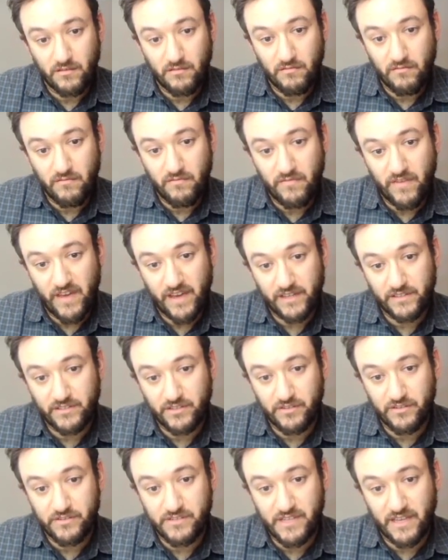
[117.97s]

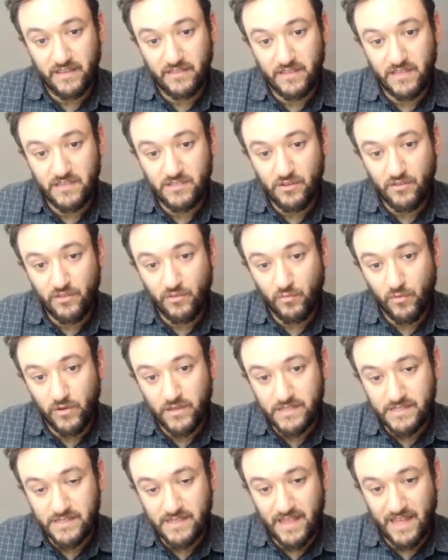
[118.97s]
vectors, and these are the
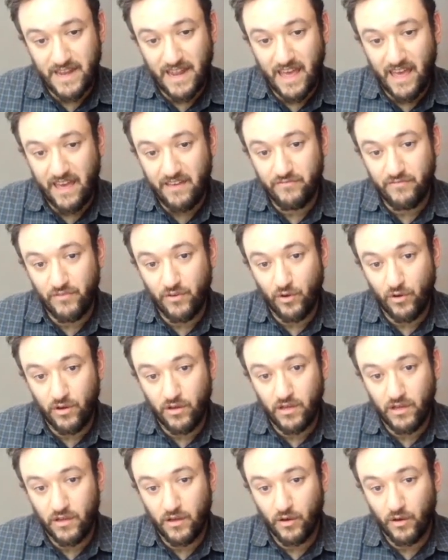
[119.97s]
ones that have
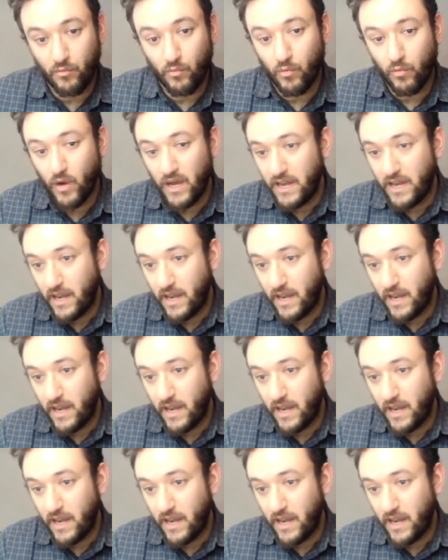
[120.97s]
1